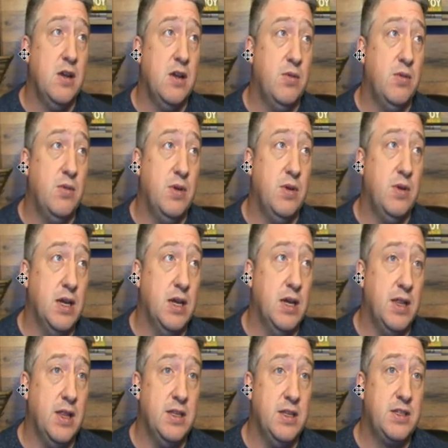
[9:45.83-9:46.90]
We uh,
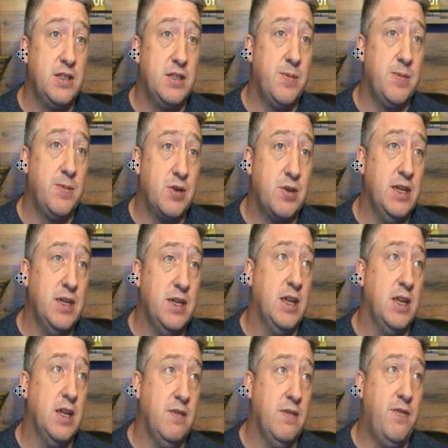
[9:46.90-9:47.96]
then skip trace
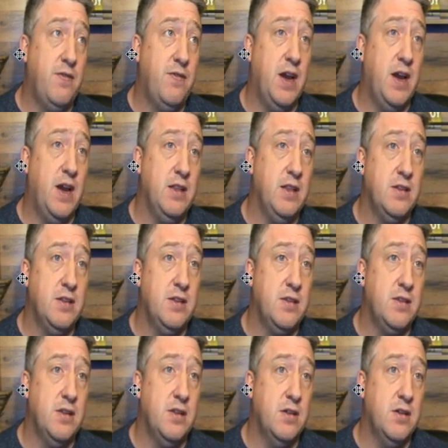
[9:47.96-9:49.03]
and find the,
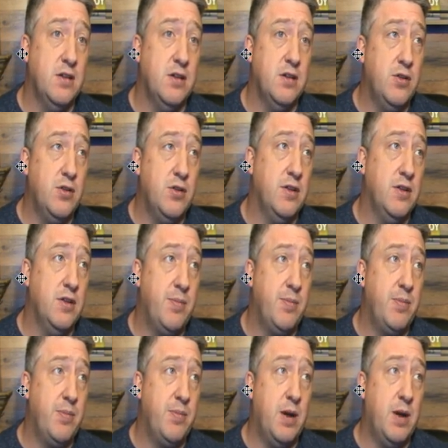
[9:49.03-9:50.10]
the owner of that
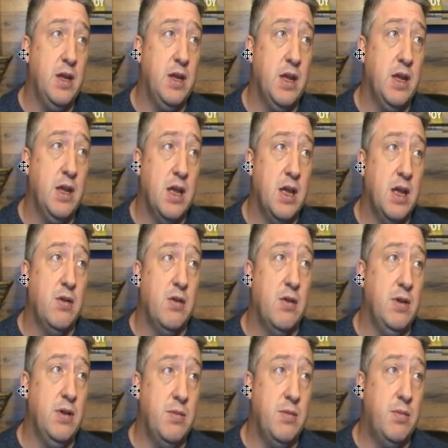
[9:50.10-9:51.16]
property. We
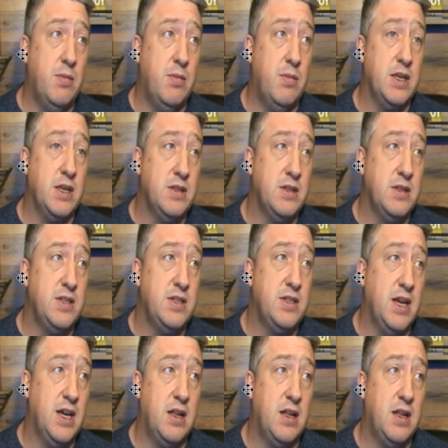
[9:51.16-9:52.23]
then market to the
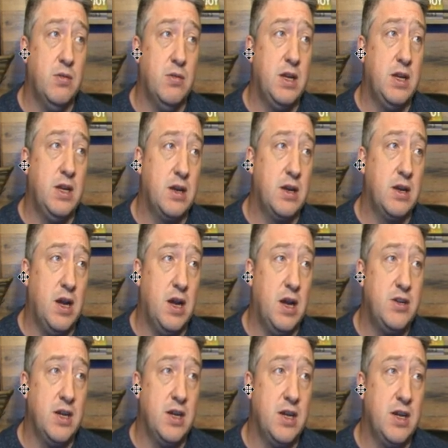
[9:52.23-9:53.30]
seller. We
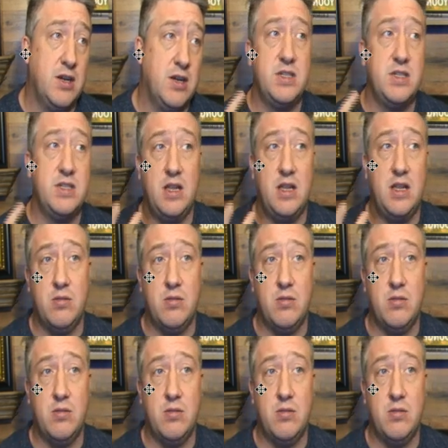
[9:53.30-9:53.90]
contract with the seller.